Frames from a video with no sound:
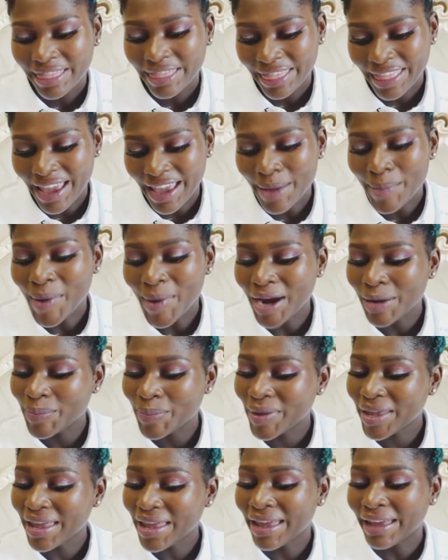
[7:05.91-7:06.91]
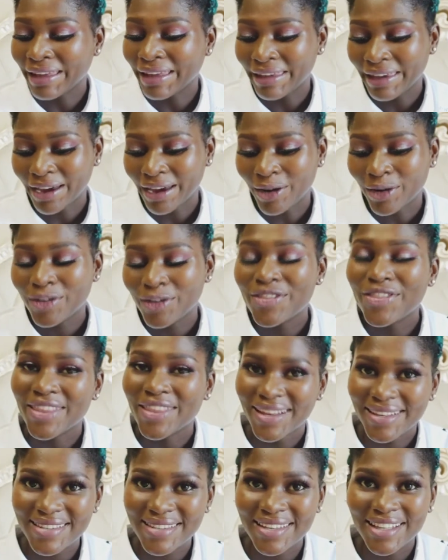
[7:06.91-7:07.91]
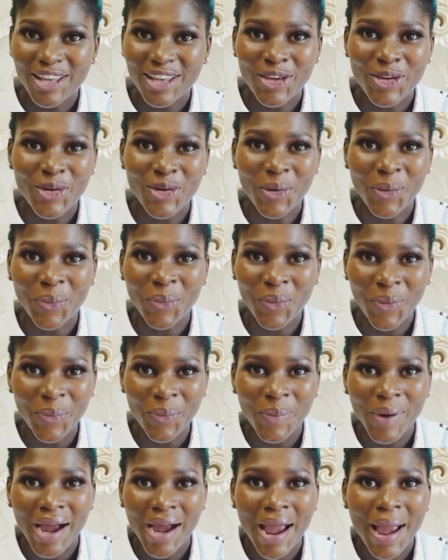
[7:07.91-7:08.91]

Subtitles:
there might be a girl nesting in your womb.